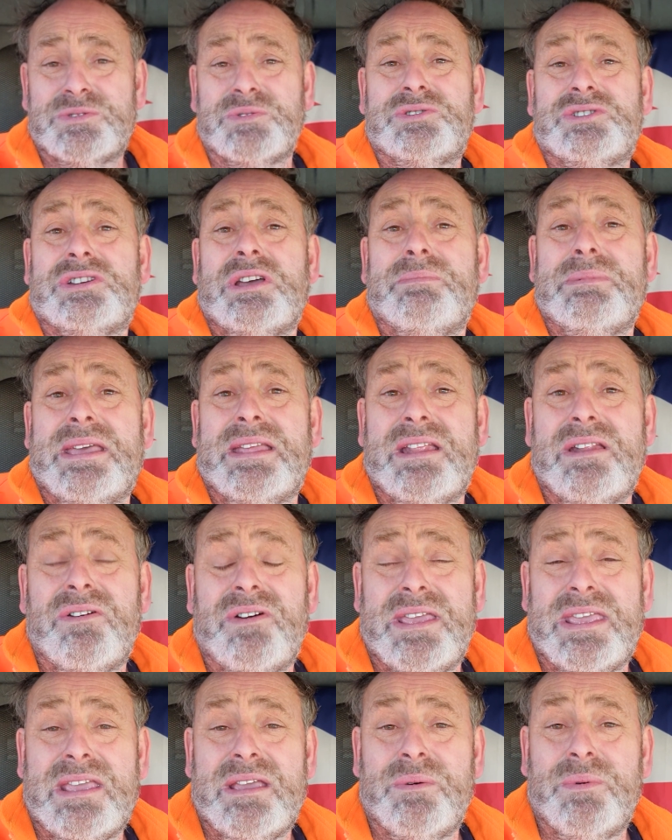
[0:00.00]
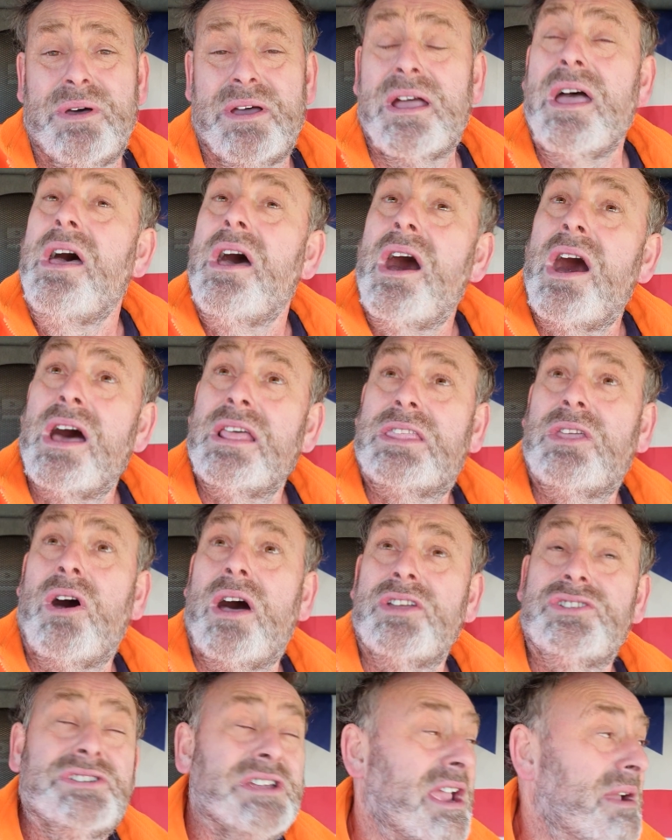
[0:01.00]
or showing me how the night heater work, I thought
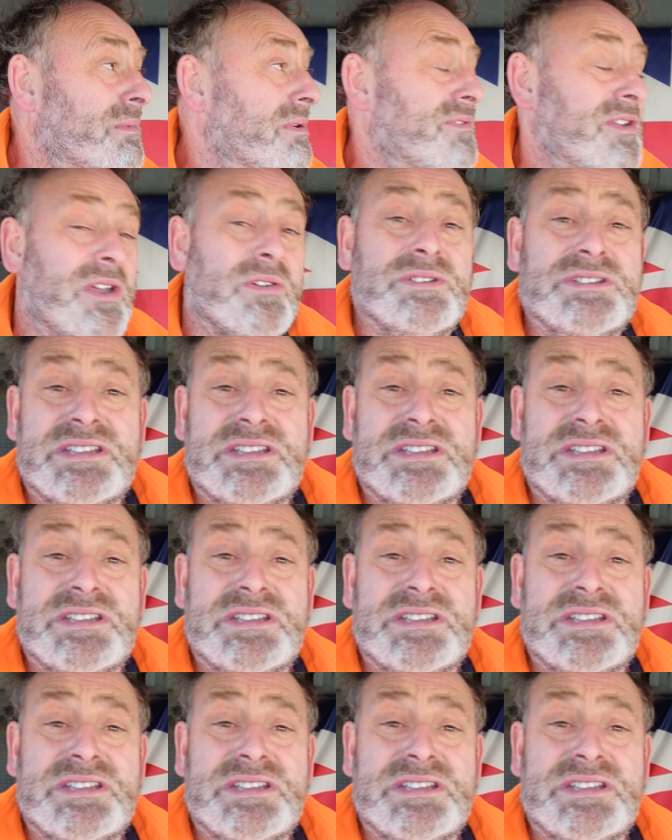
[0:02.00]
I'd share it with you.